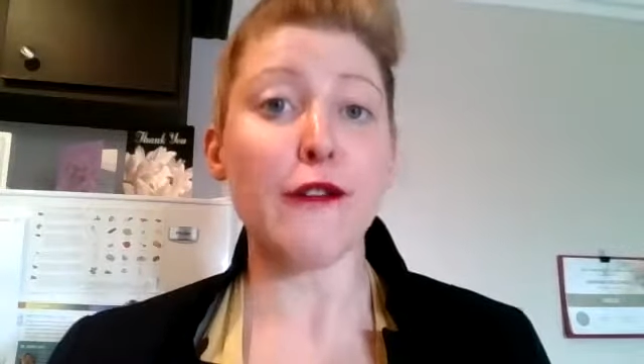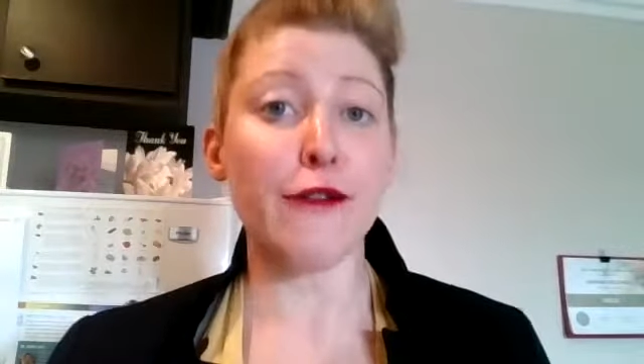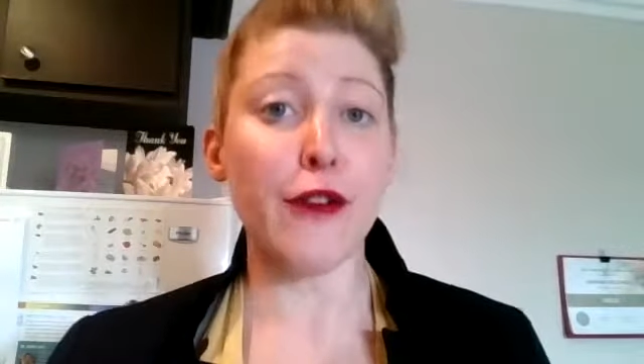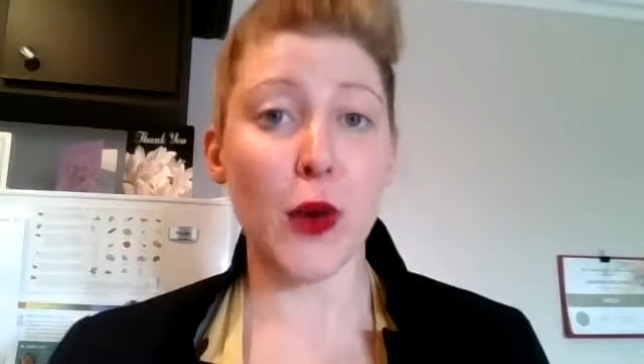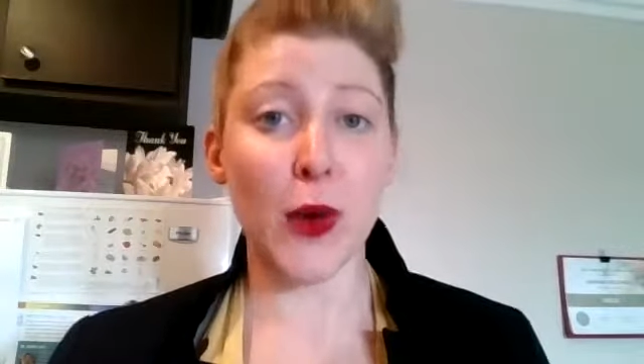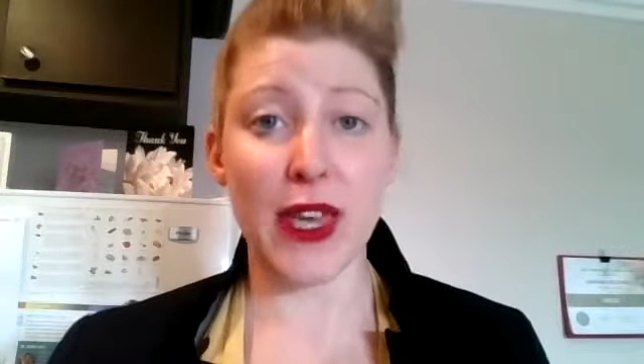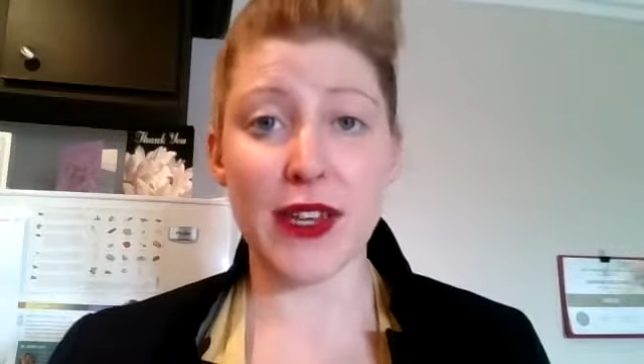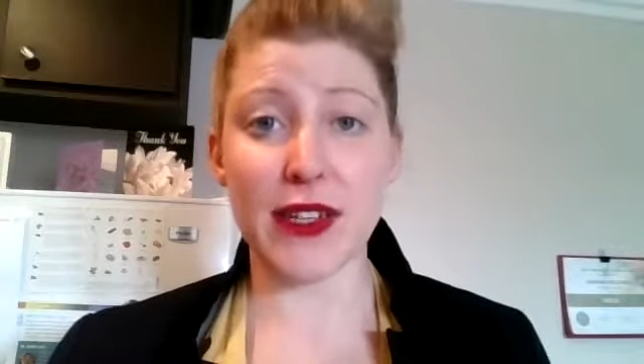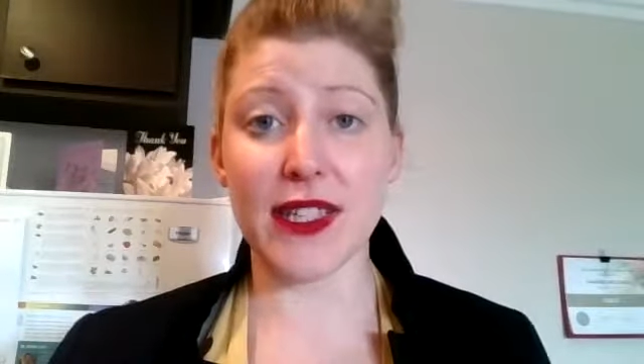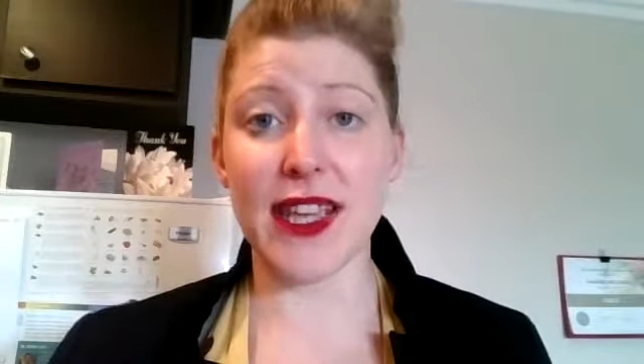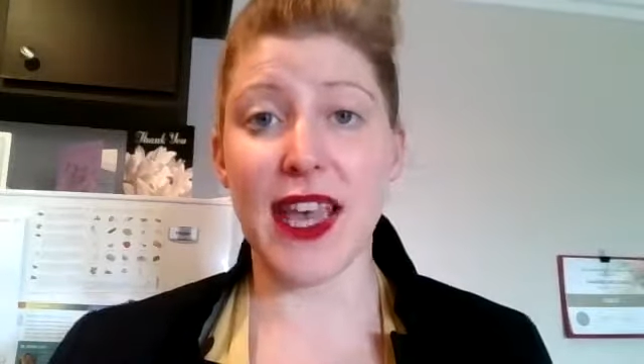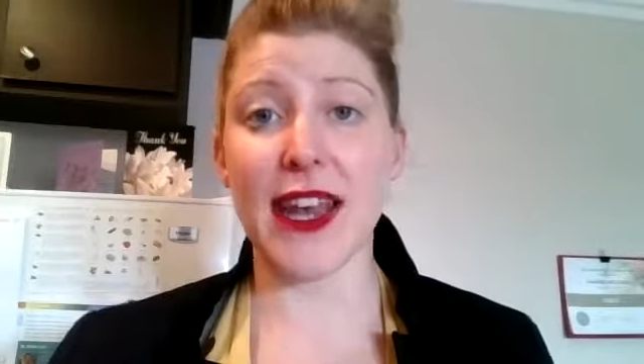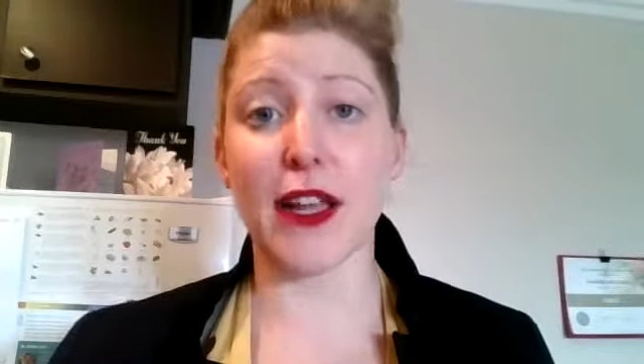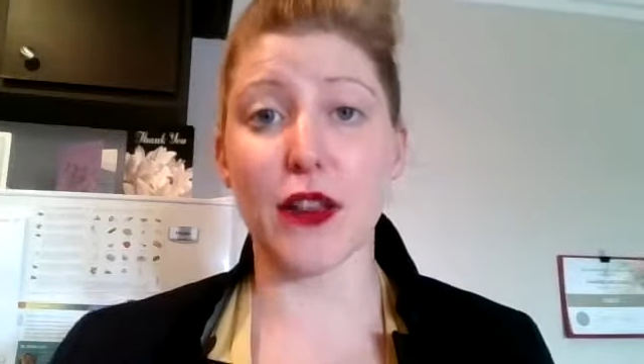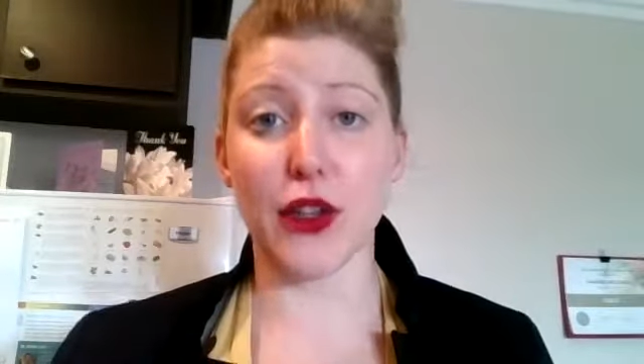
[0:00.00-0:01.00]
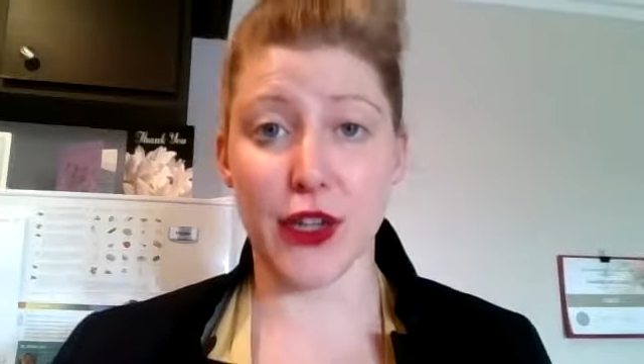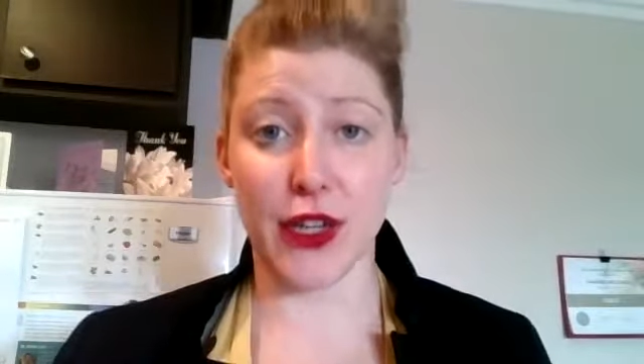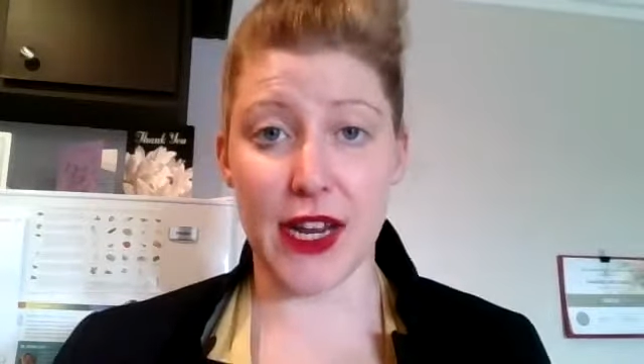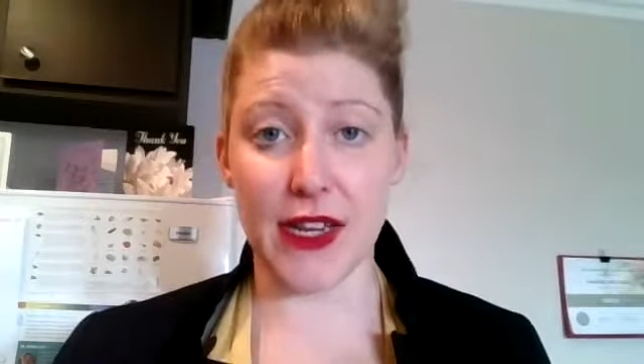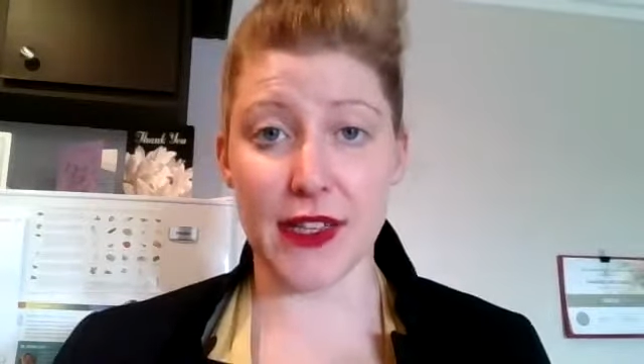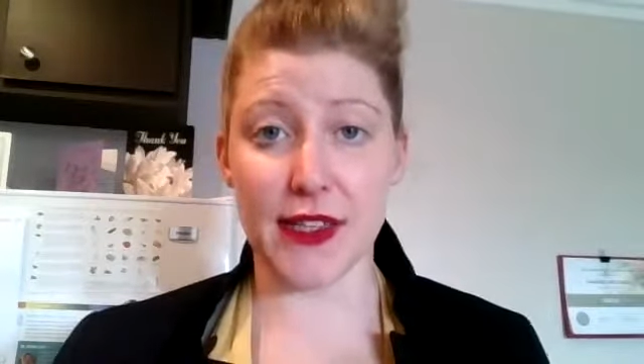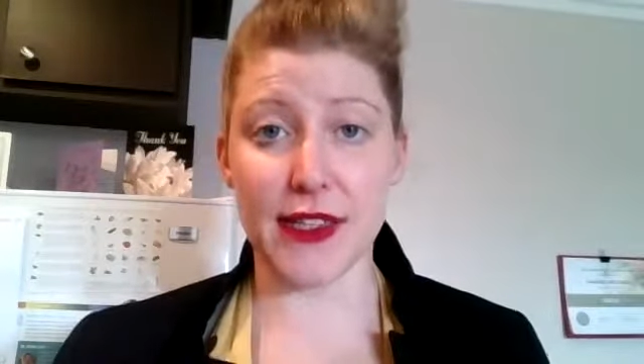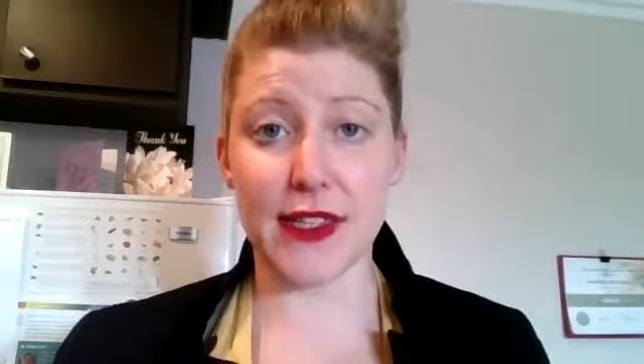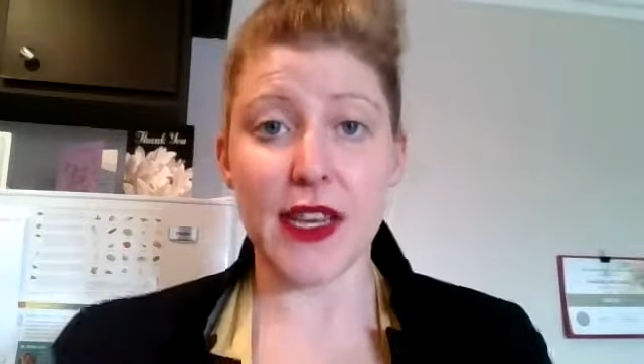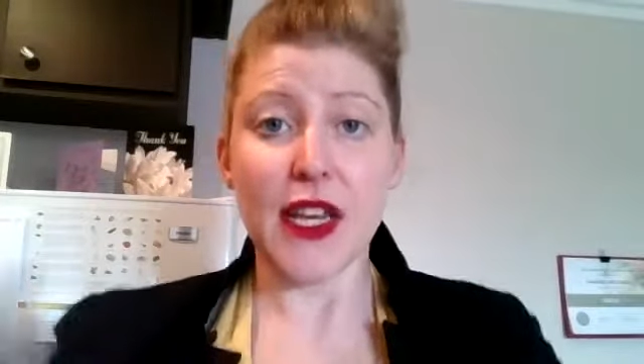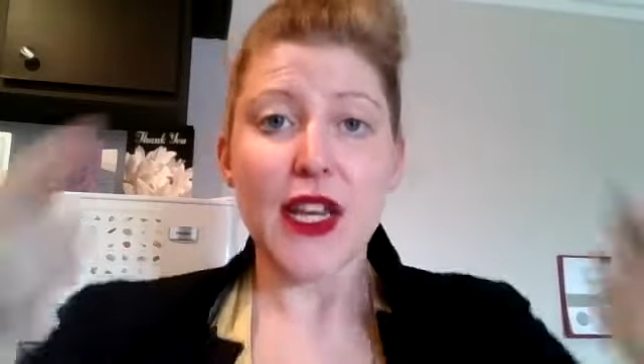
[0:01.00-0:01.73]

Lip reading: focus, and alertness.